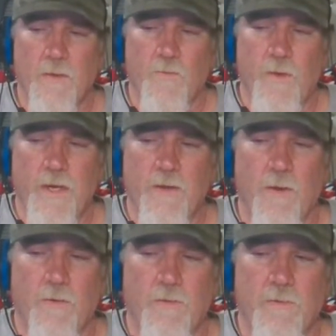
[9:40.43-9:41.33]
we
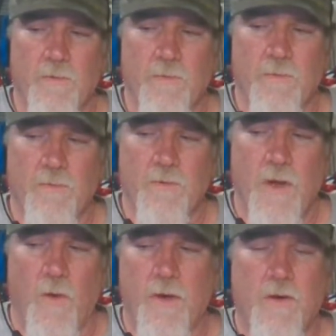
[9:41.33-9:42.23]
don't.
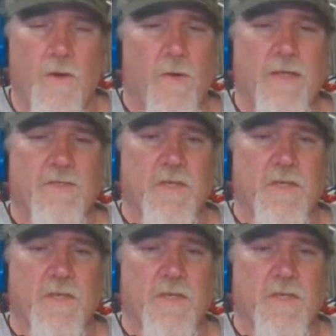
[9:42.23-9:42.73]
No one corrects